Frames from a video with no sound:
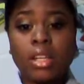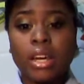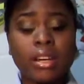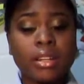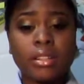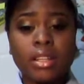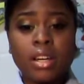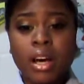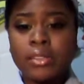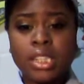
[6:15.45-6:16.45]
Like,
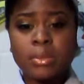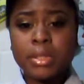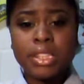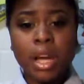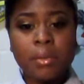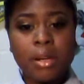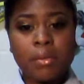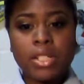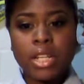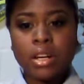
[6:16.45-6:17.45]
I used to be shy when
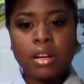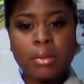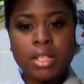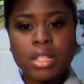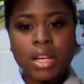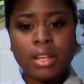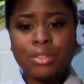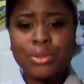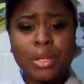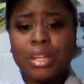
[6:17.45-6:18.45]
I was younger, but it's like
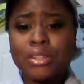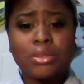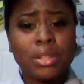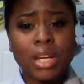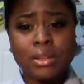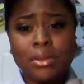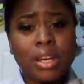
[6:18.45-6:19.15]
you can't do that.